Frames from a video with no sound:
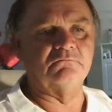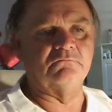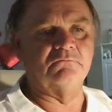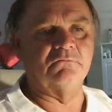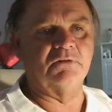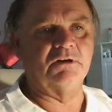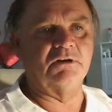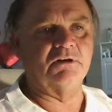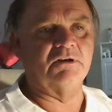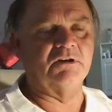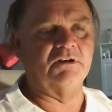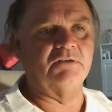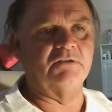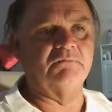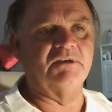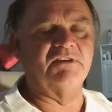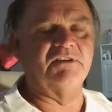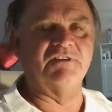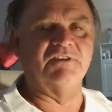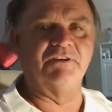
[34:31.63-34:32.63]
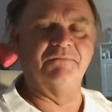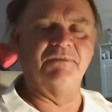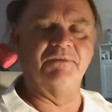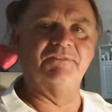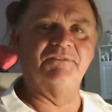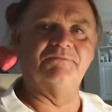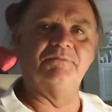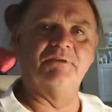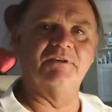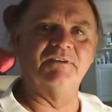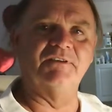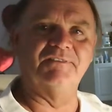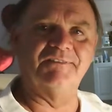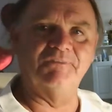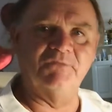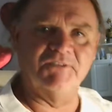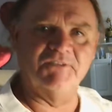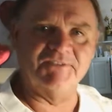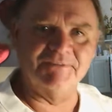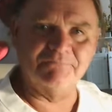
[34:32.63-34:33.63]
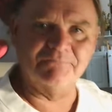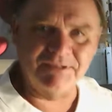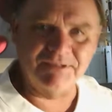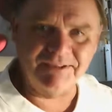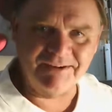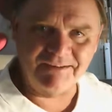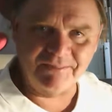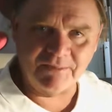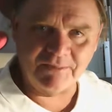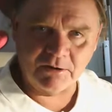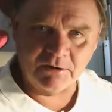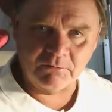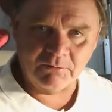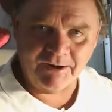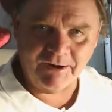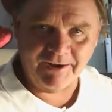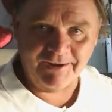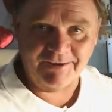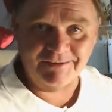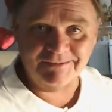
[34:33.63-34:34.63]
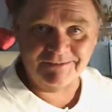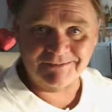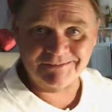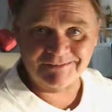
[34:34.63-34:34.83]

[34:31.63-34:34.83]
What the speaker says: Well, it couldn't have been Timmy's because he wasn't bleeding there, right?